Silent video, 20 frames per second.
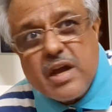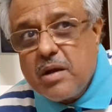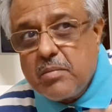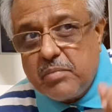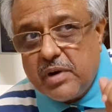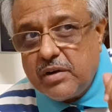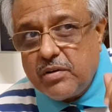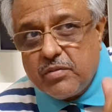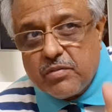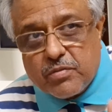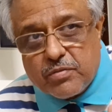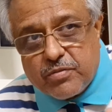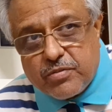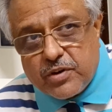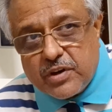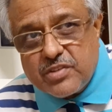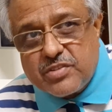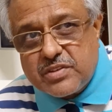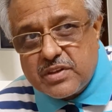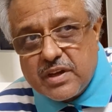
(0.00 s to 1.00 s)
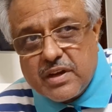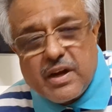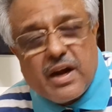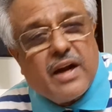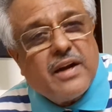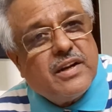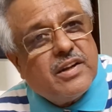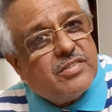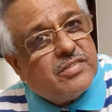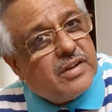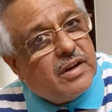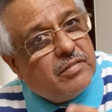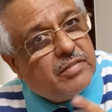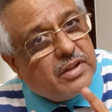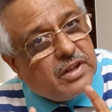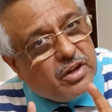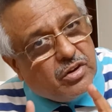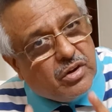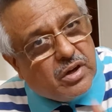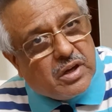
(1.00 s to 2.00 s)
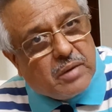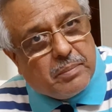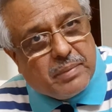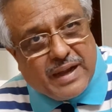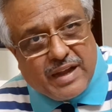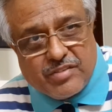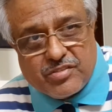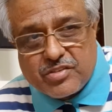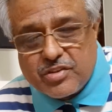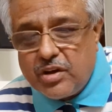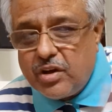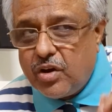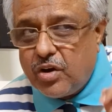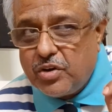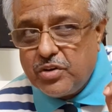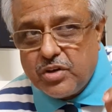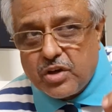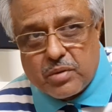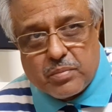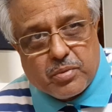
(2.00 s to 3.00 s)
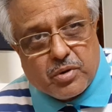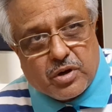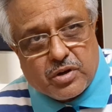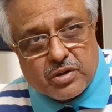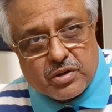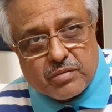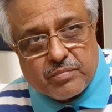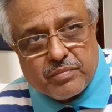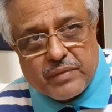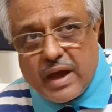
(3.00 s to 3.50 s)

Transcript: But first understand whether you are a plancer or you are a plotter.